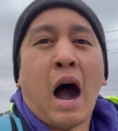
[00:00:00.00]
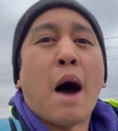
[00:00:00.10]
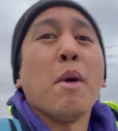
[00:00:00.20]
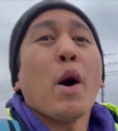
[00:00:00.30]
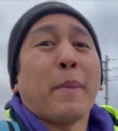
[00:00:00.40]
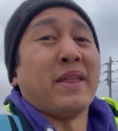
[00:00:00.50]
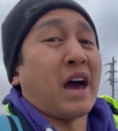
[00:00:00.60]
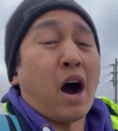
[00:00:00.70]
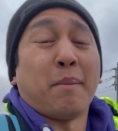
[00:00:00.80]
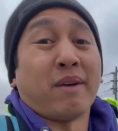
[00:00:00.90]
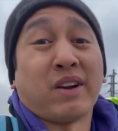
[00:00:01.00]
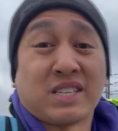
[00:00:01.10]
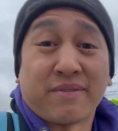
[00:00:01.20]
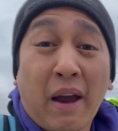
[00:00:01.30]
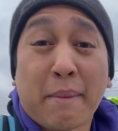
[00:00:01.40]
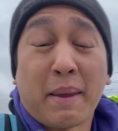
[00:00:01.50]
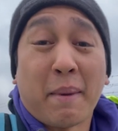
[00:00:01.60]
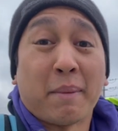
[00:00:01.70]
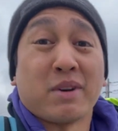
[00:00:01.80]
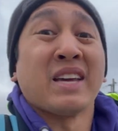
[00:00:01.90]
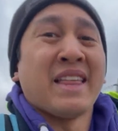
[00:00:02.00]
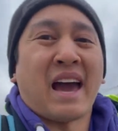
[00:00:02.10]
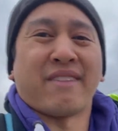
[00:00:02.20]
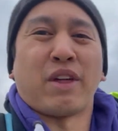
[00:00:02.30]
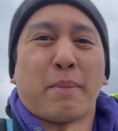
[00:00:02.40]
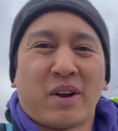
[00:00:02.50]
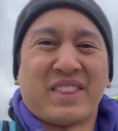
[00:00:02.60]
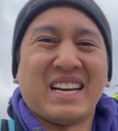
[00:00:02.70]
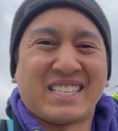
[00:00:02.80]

I'm hoping that all my friends and family members that have their birthdays